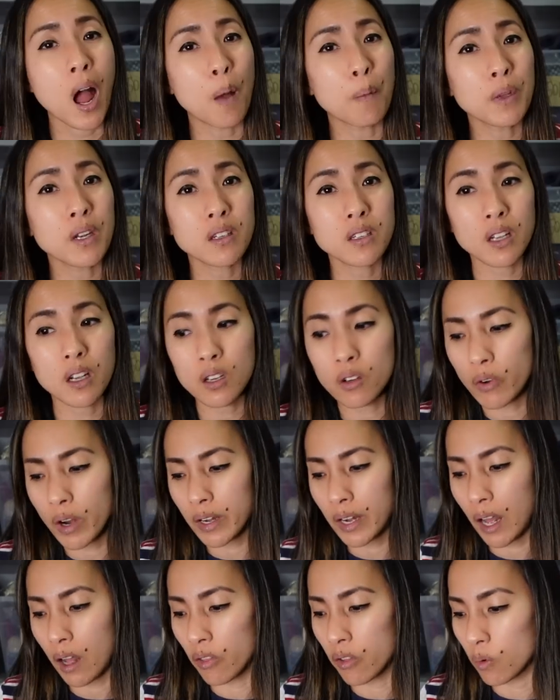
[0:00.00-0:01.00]
I'm going to tell you right
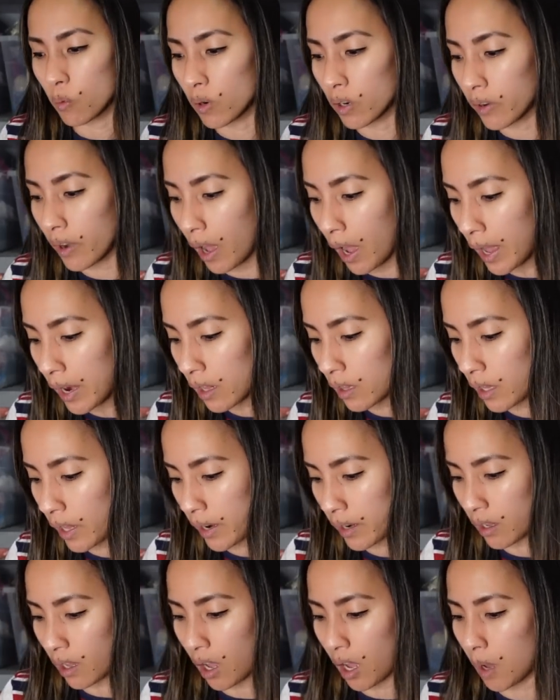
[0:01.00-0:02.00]
now, there were not a lot
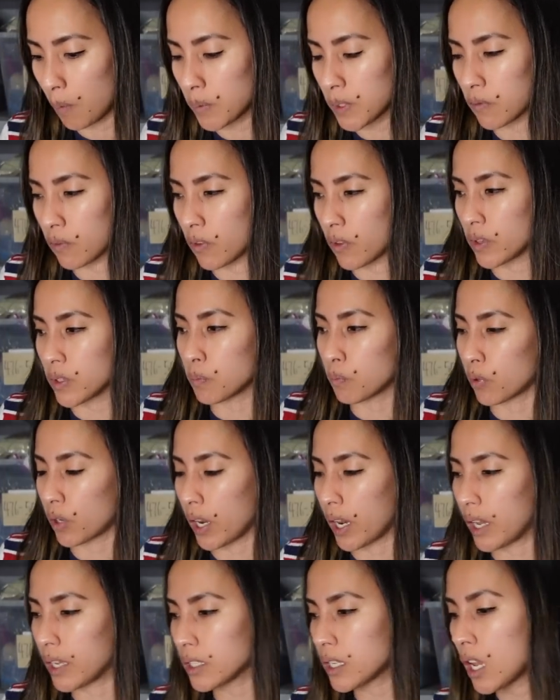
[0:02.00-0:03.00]
of comps for this
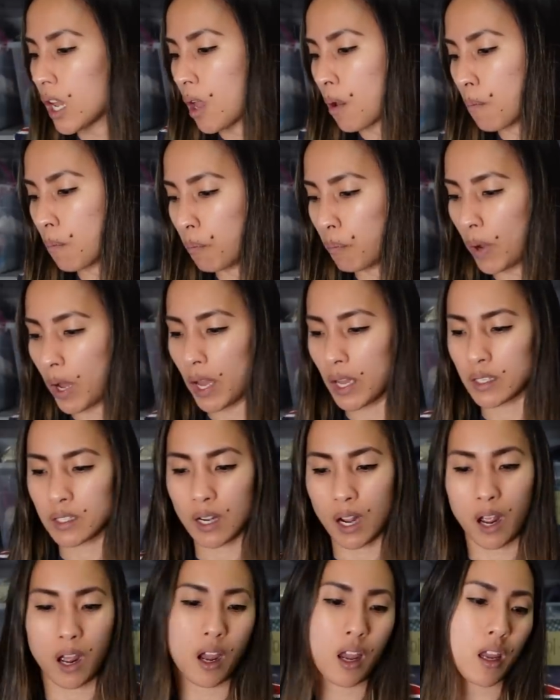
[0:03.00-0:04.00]
brand, but
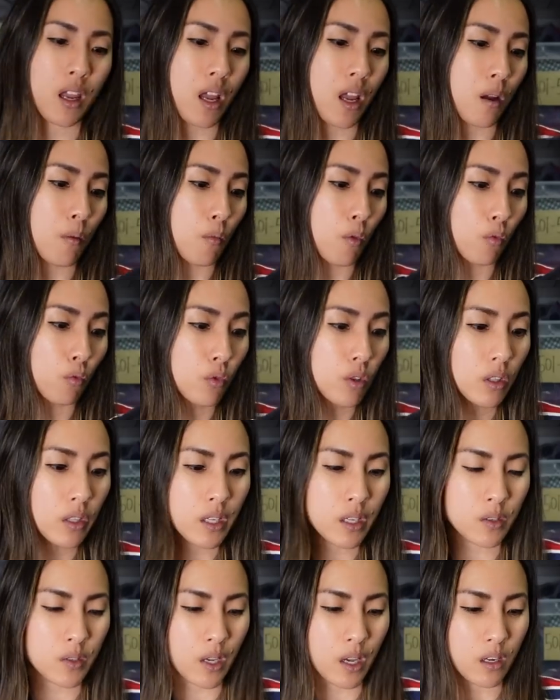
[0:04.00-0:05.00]
I am really
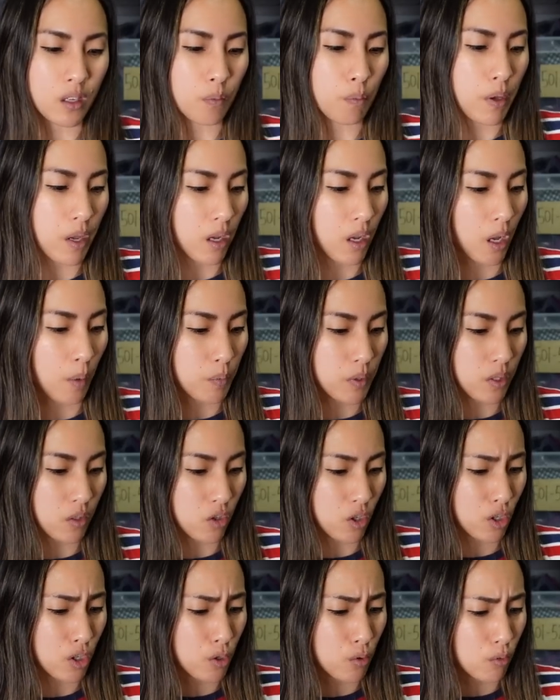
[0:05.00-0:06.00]
excited to pick up
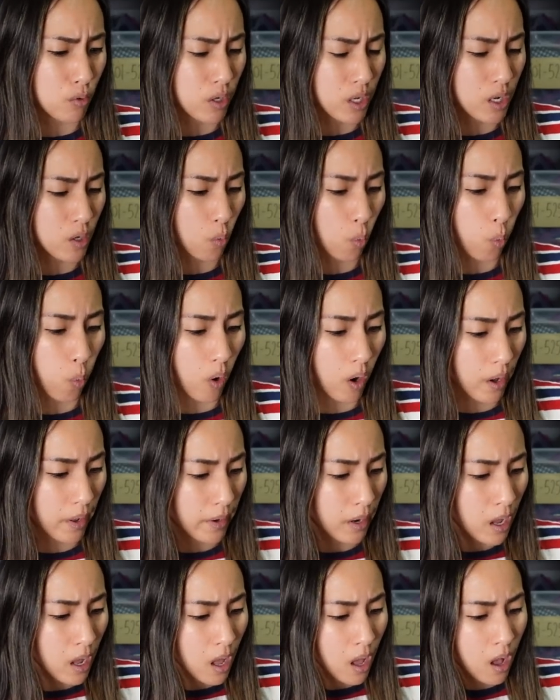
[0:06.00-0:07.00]
such a unique,
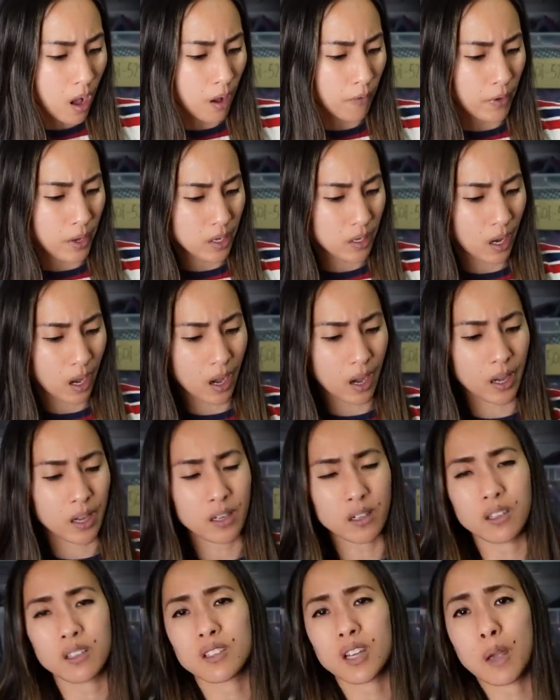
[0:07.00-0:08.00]
one of a
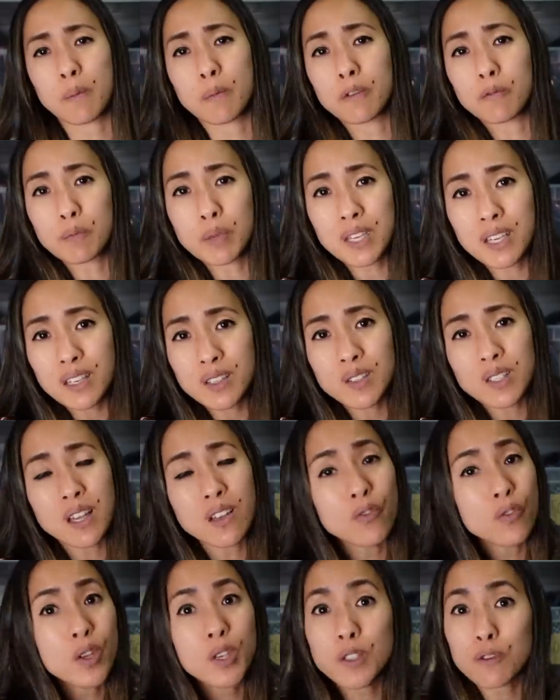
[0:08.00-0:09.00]
kind type of piece,
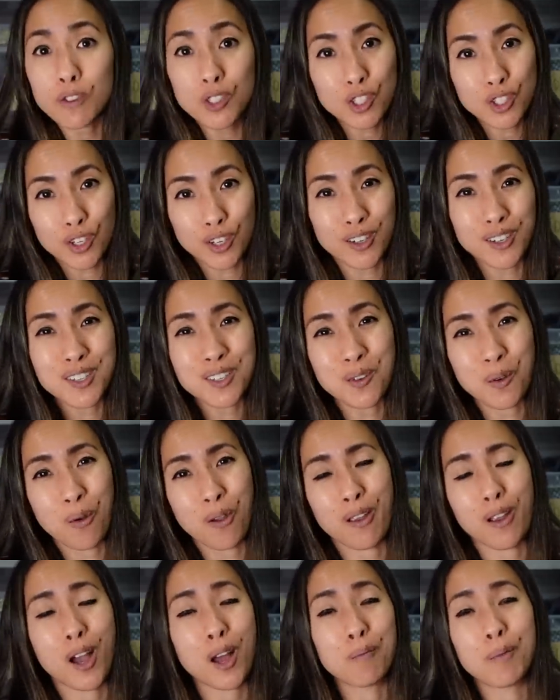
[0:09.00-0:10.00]
and this for sure is
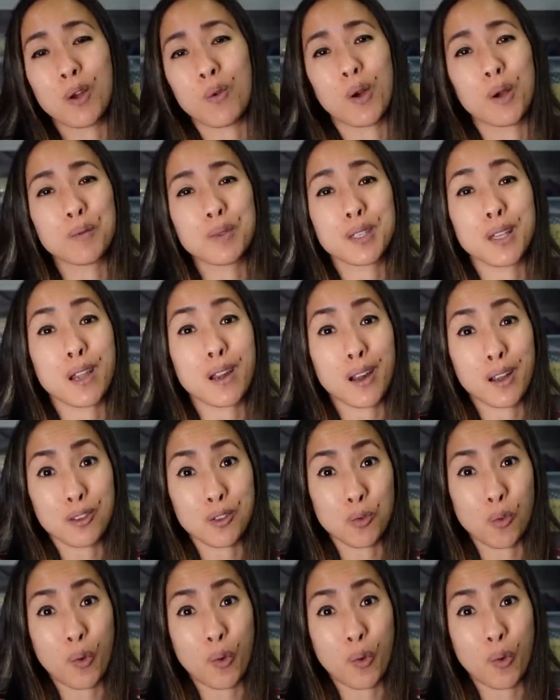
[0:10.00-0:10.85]
going on my website as